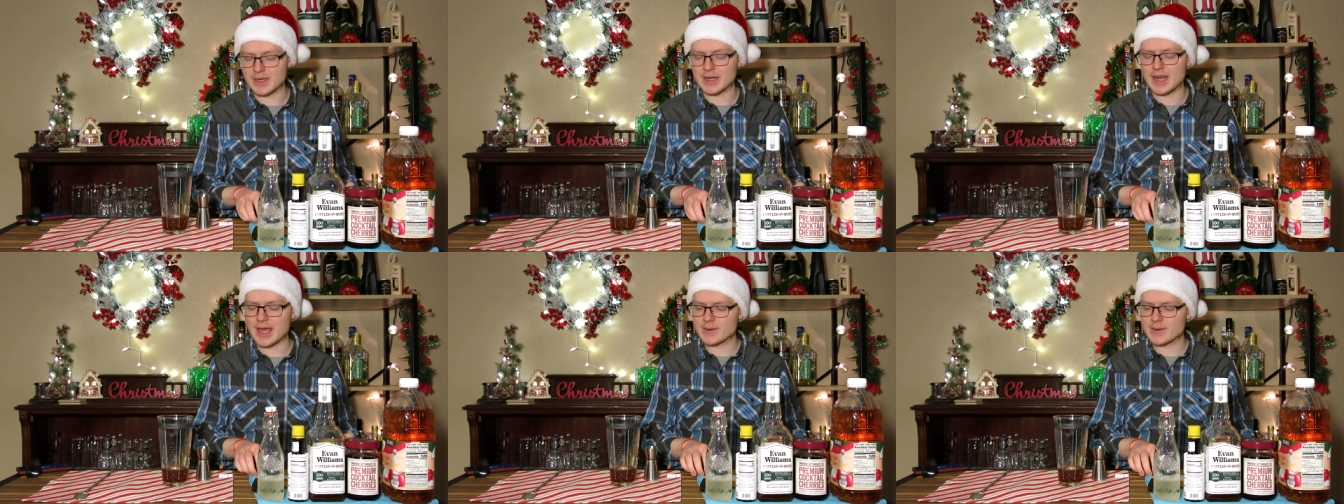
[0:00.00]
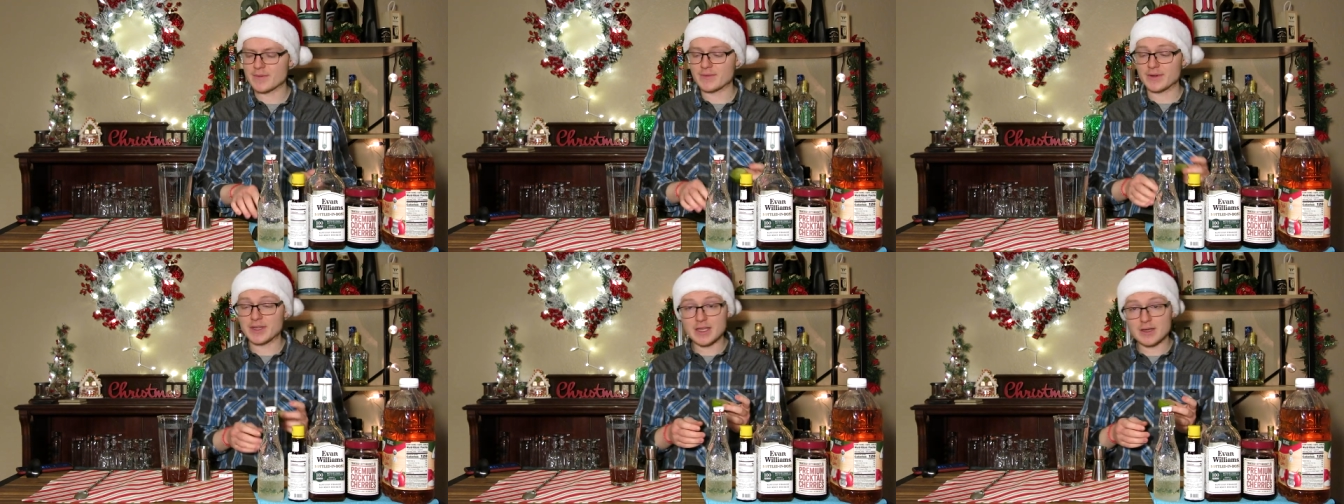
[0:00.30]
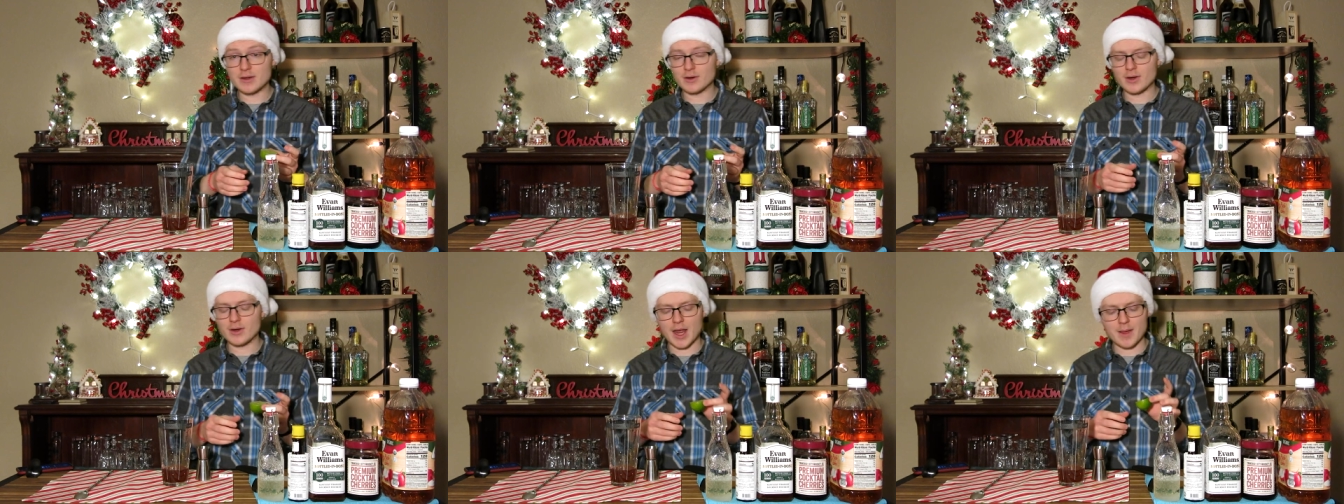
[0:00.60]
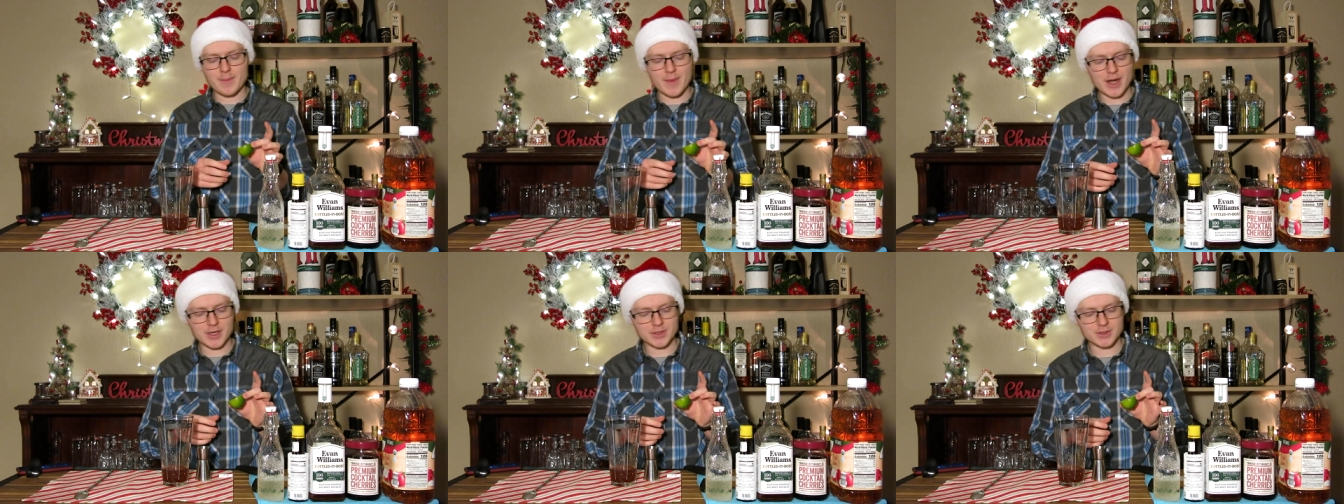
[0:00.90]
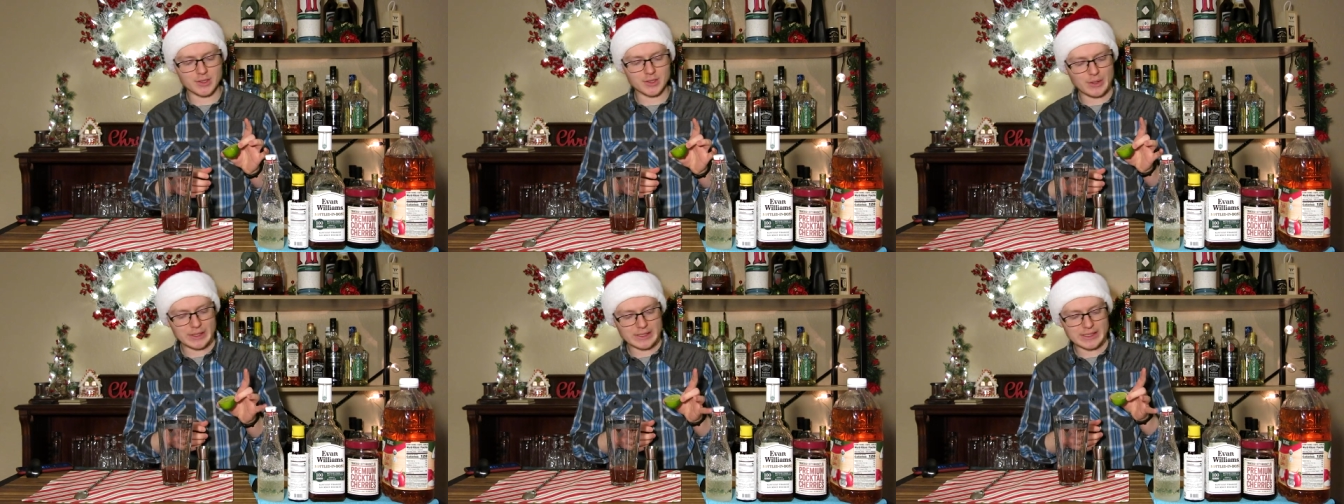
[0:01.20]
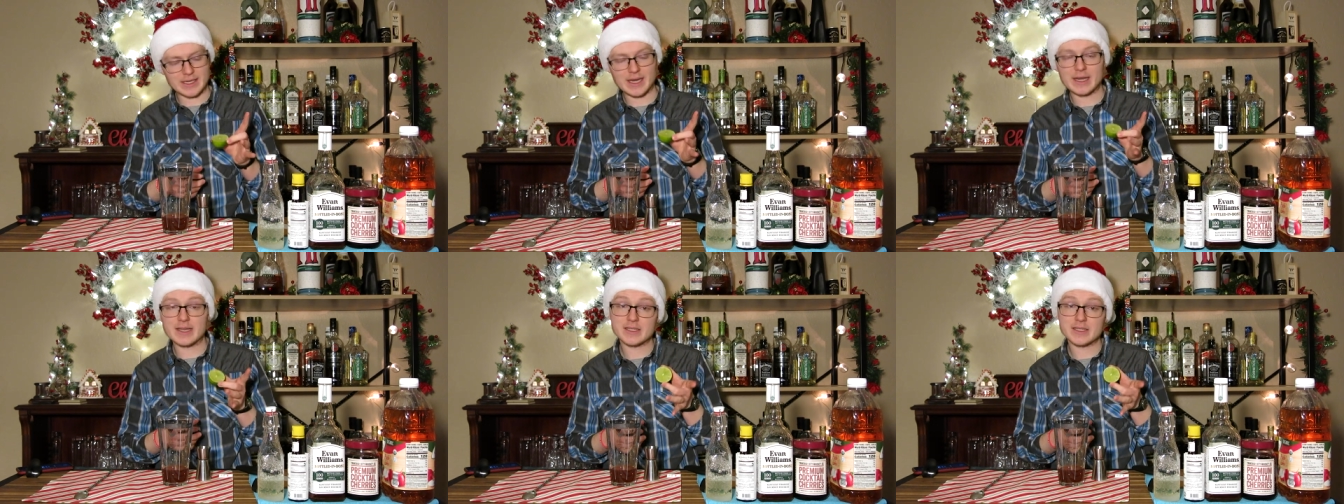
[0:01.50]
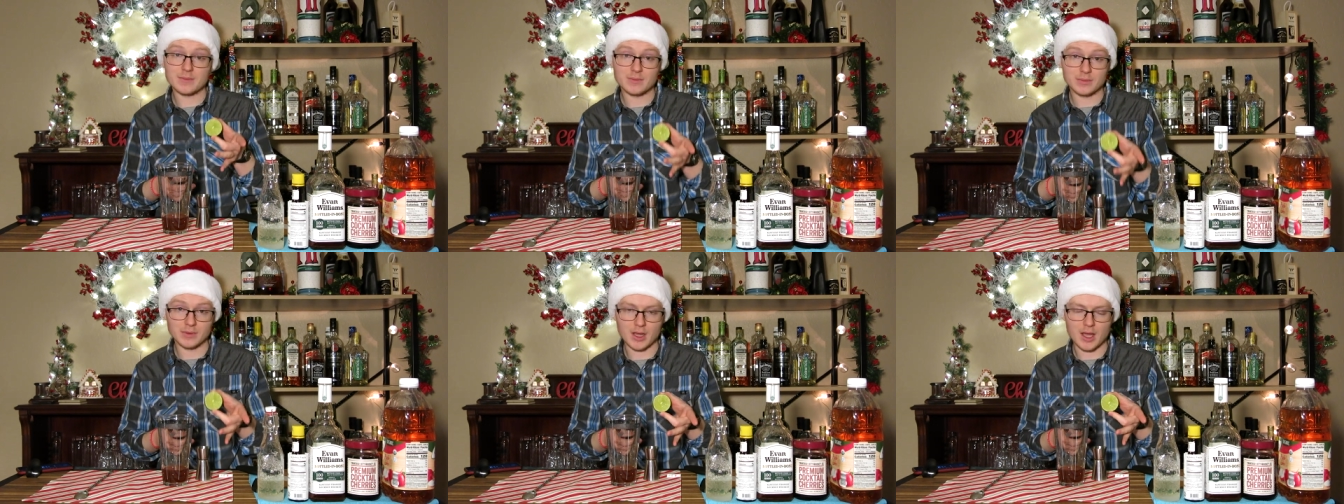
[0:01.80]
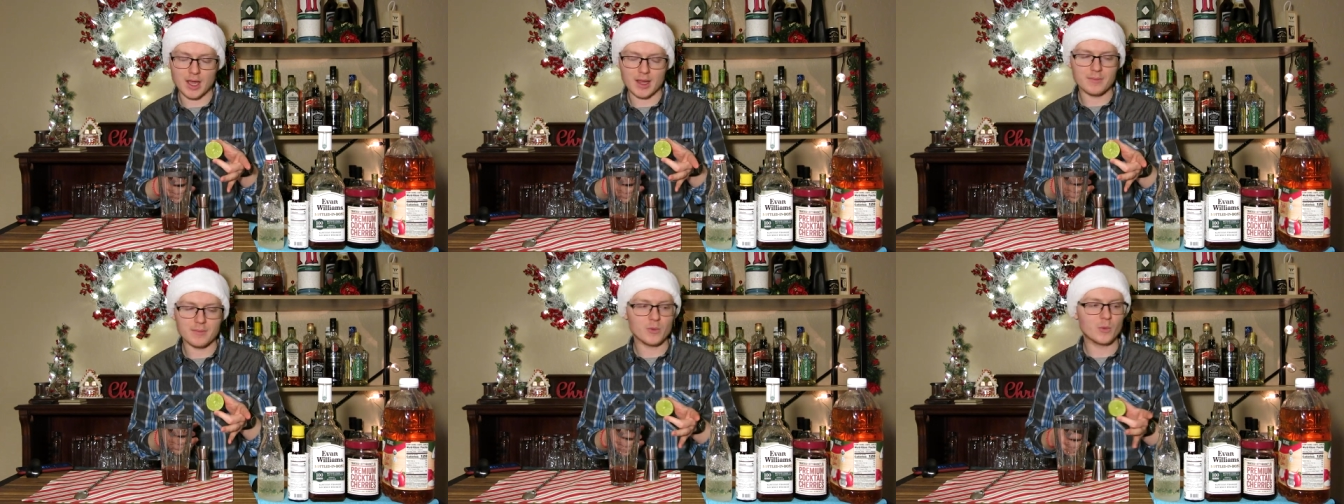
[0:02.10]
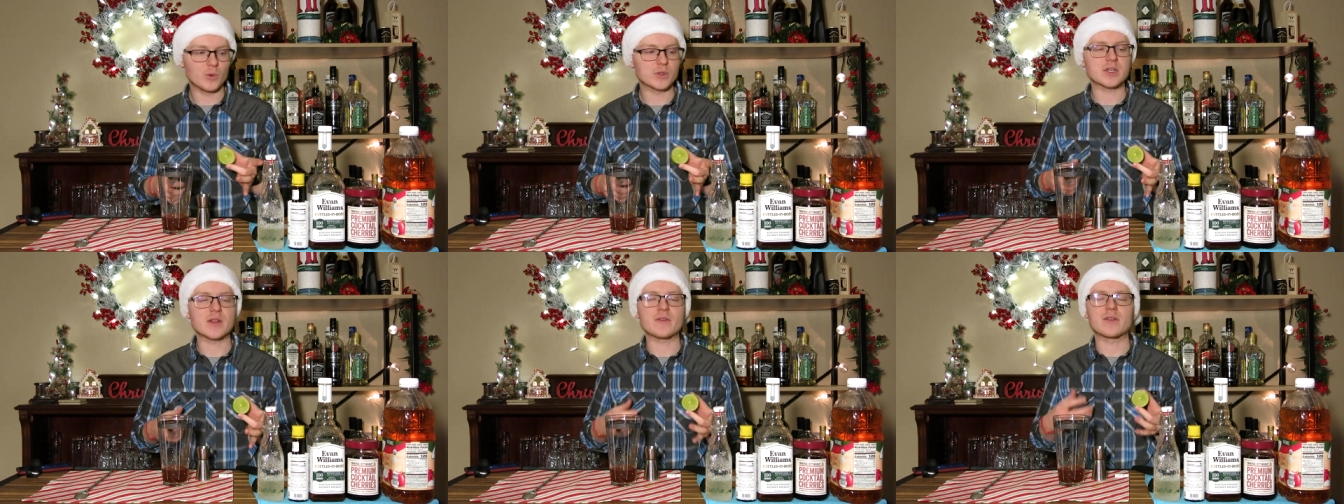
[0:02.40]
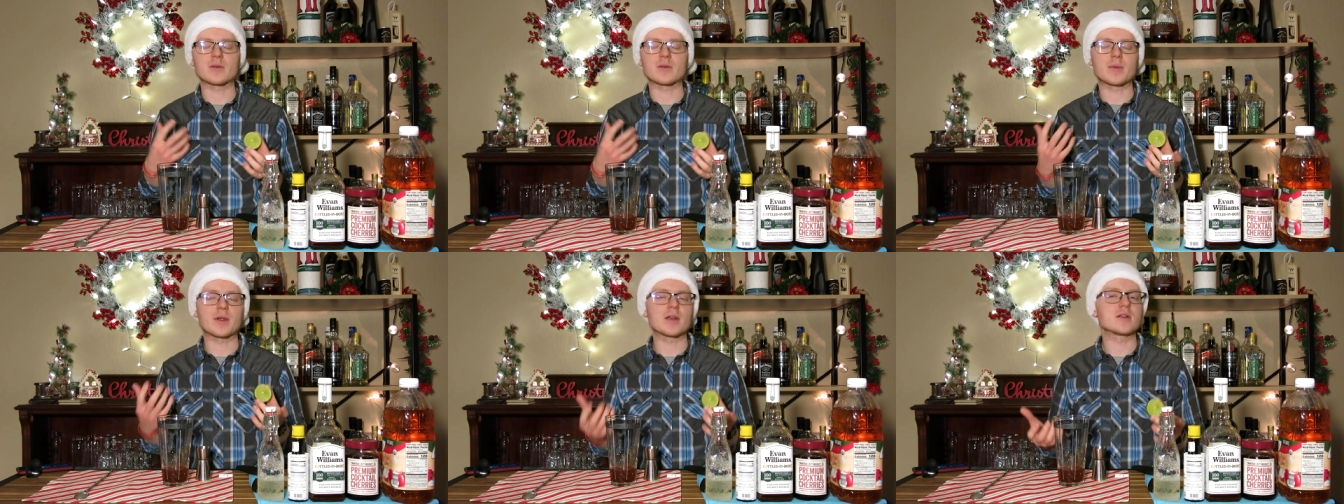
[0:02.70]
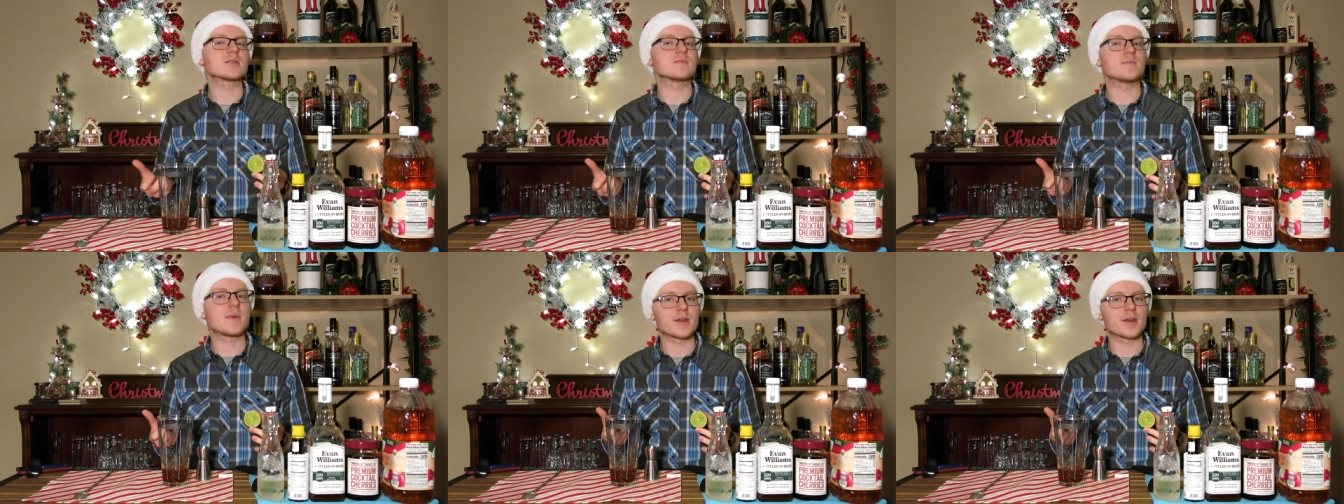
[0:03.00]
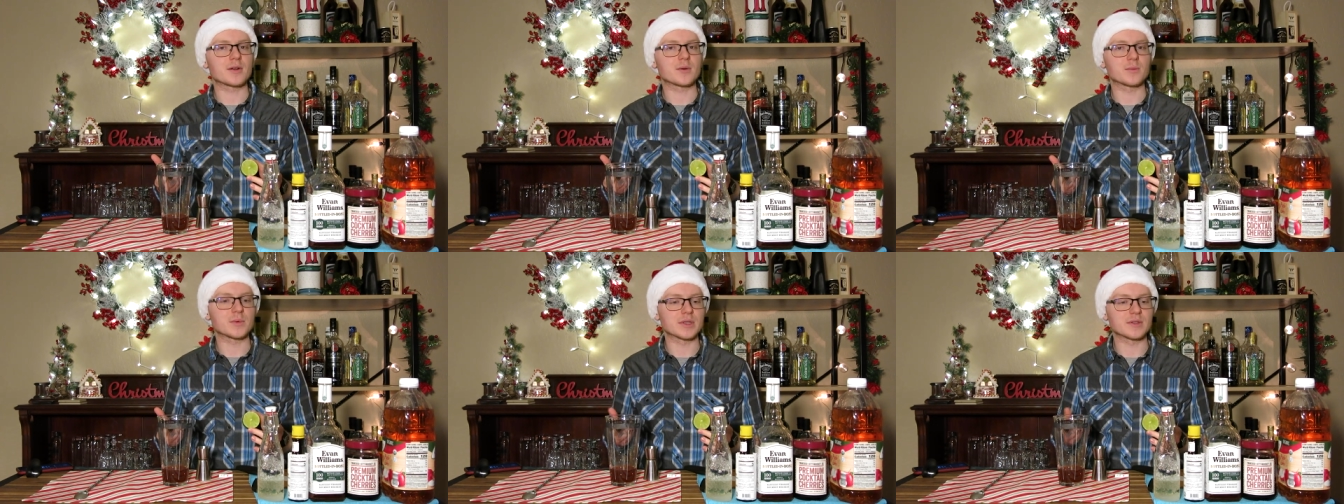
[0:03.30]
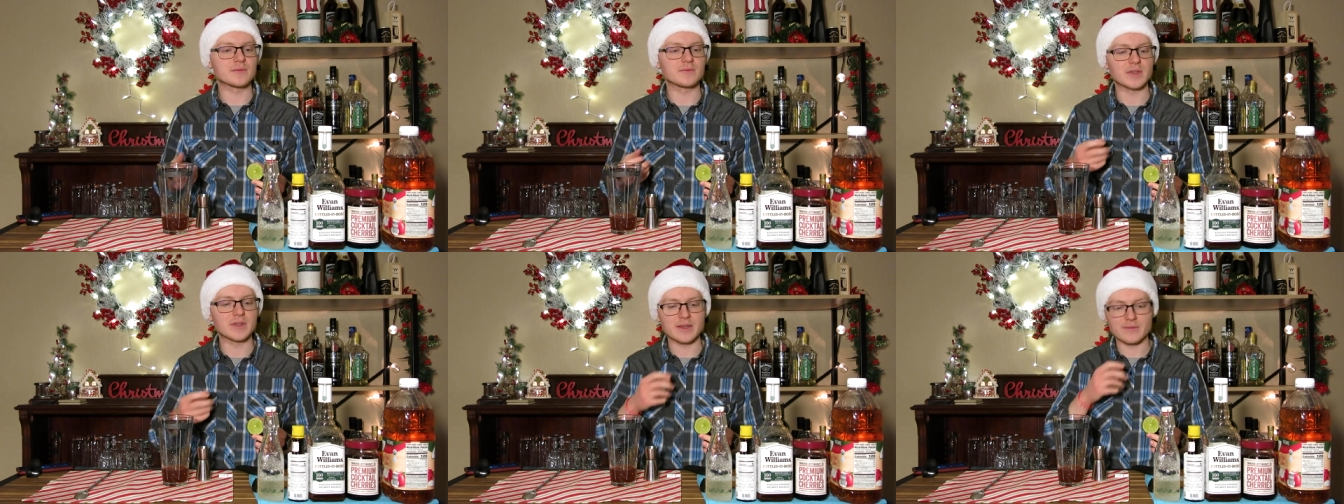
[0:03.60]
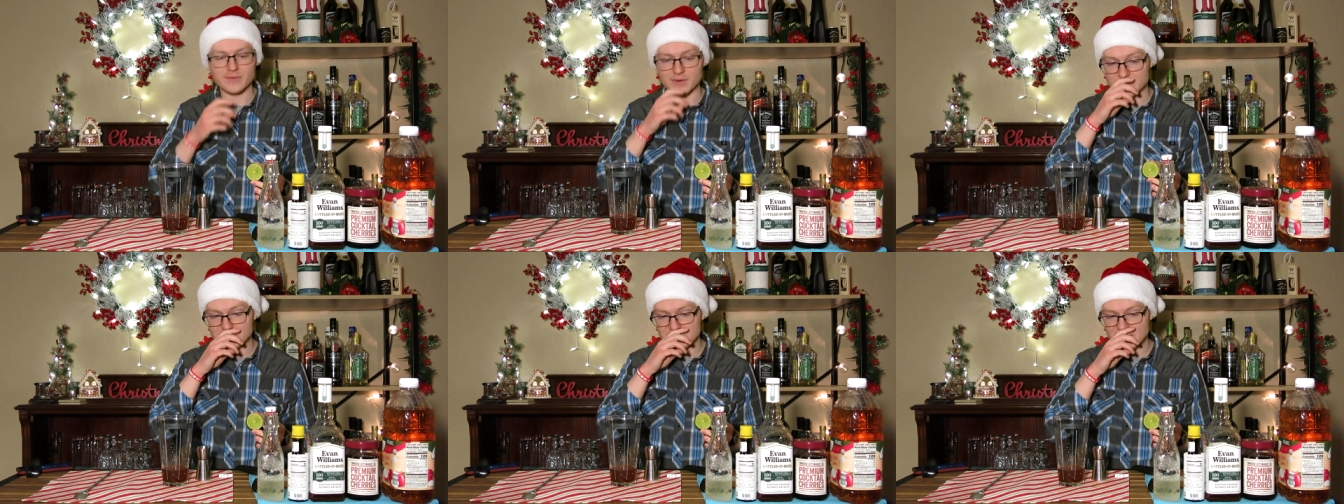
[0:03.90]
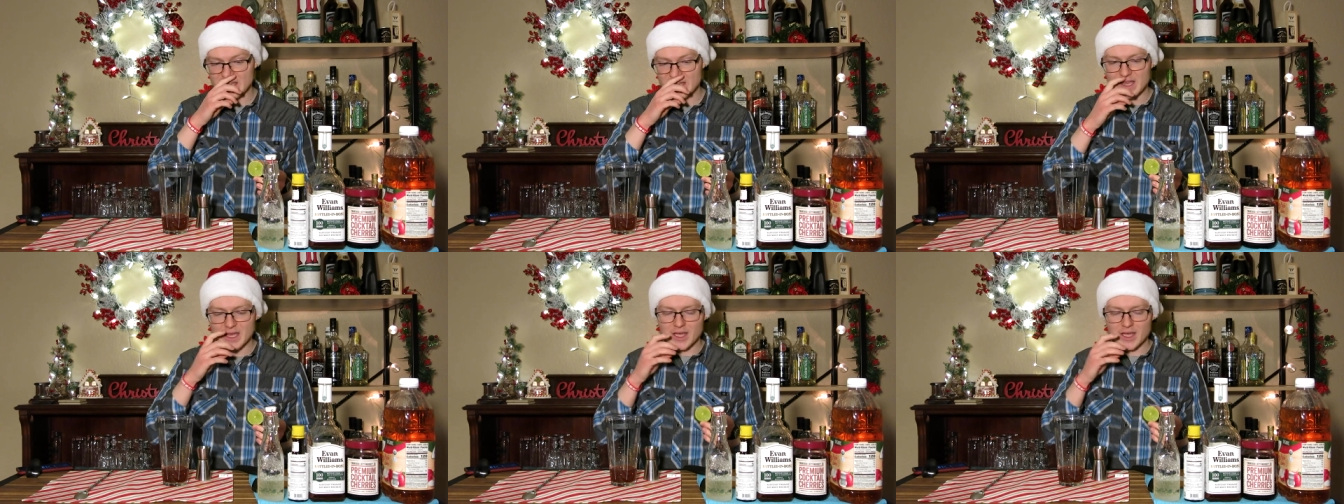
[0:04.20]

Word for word: However, here I'm actually going to take some lime, which I think pairs better with the flavors